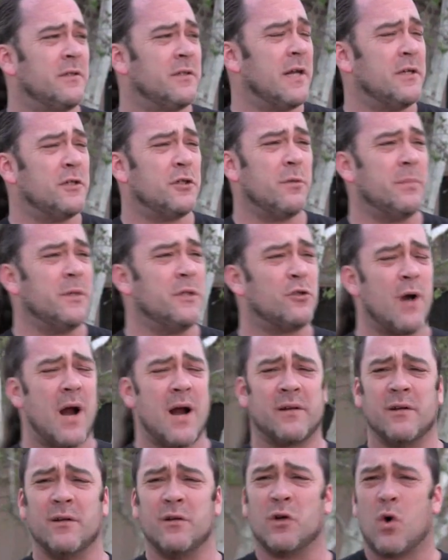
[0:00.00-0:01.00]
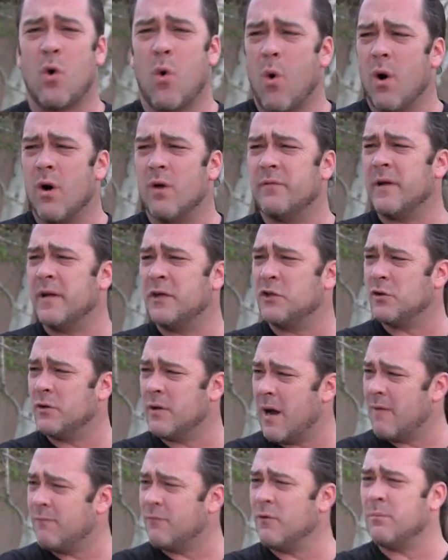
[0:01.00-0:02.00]
They should be dragged into court. They
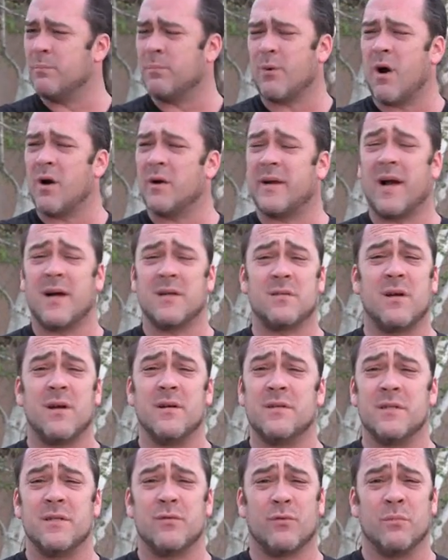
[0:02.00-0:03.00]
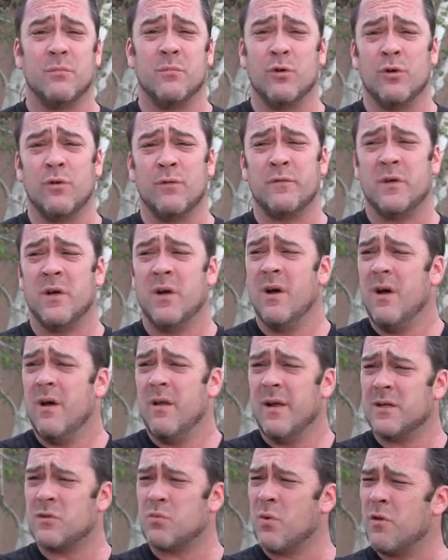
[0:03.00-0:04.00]
should have their broadcast license removed.
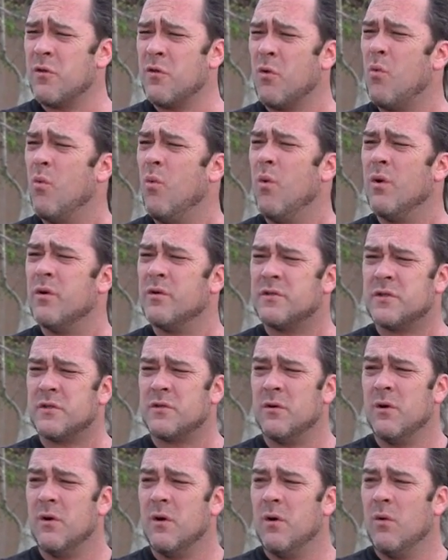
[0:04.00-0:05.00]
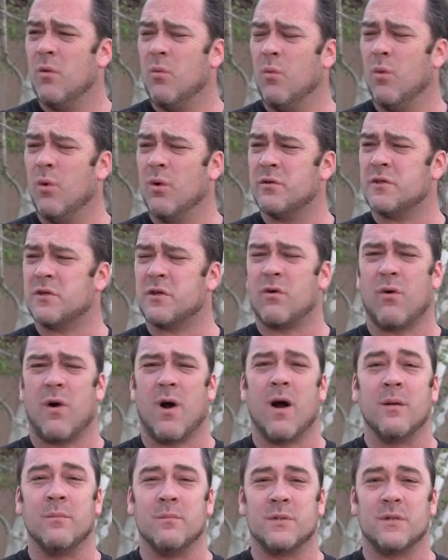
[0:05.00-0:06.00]
That's one of the worst
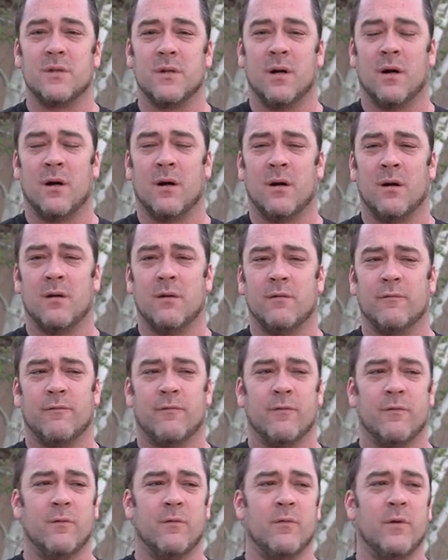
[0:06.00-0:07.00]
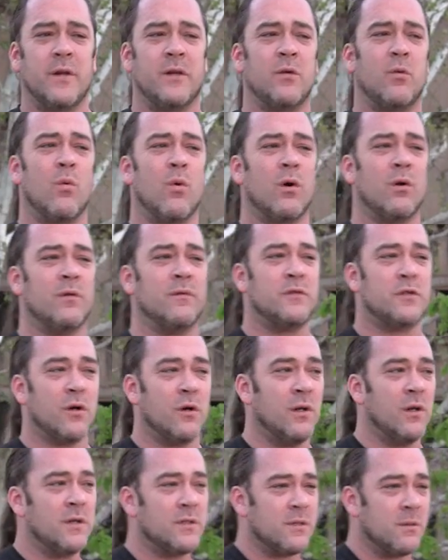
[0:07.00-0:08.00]
crimes in the world of
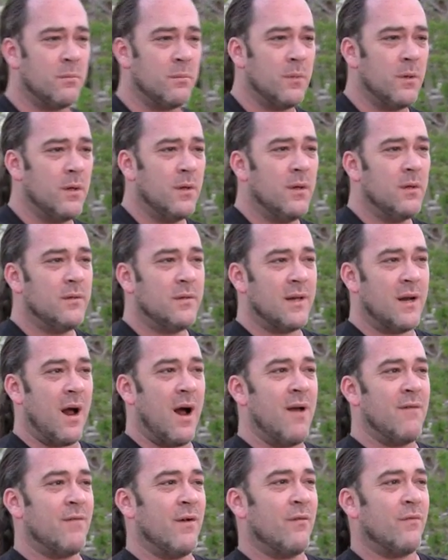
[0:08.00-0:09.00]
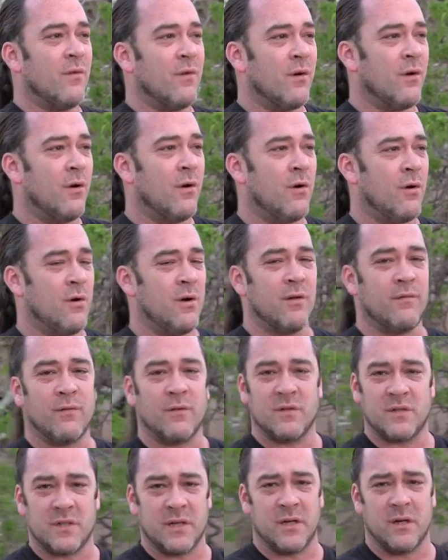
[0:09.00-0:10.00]
journalism that I've ever heard
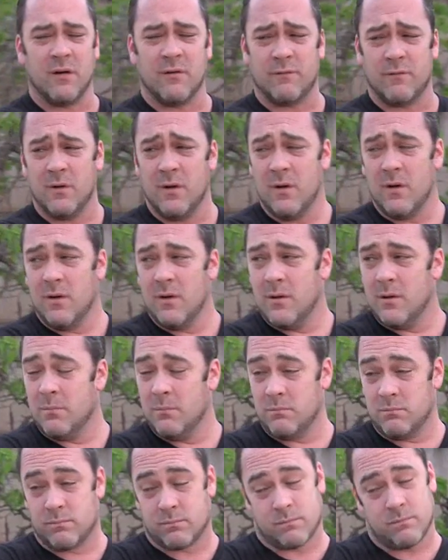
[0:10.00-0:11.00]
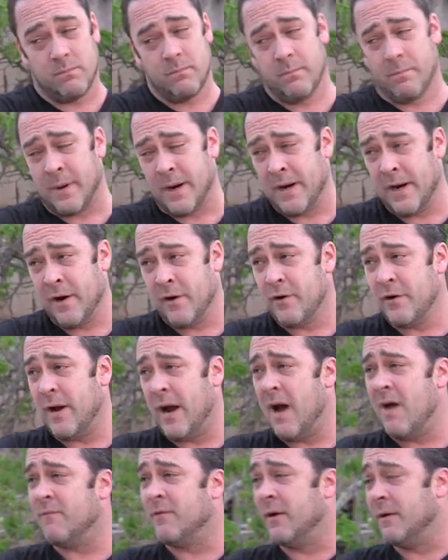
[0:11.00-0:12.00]
of or seen of. But here
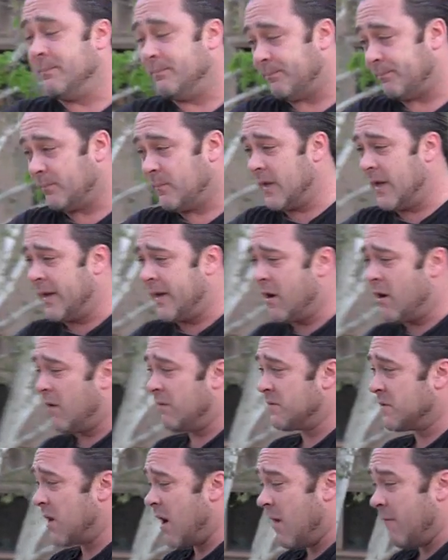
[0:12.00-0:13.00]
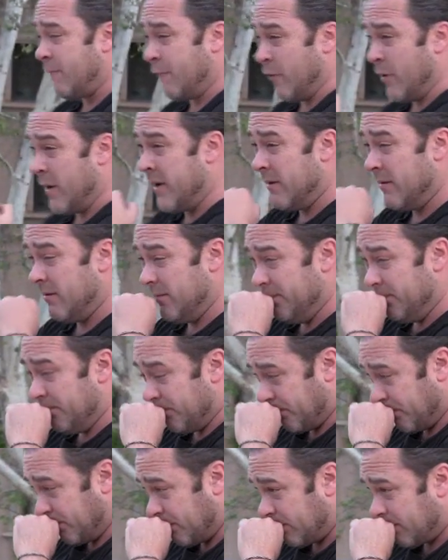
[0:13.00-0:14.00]
you have it. They get off scot-free,
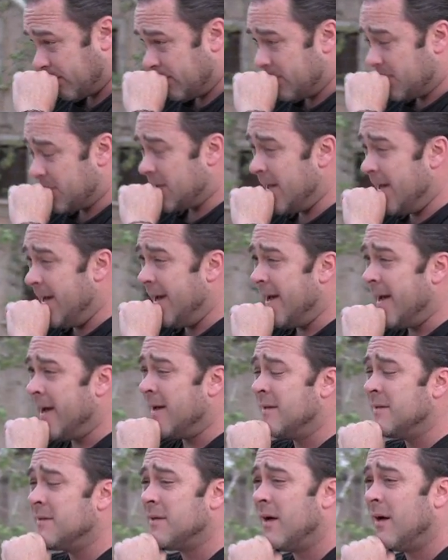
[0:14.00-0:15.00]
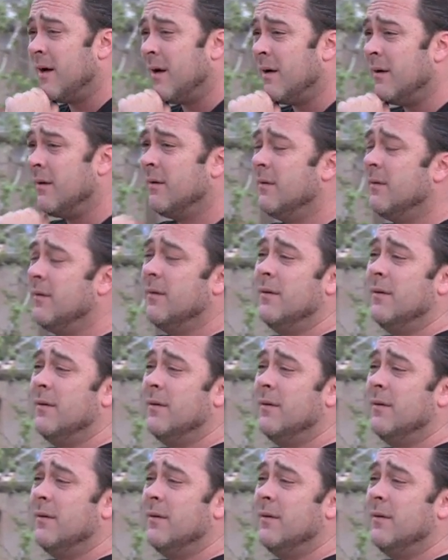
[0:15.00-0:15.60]
and and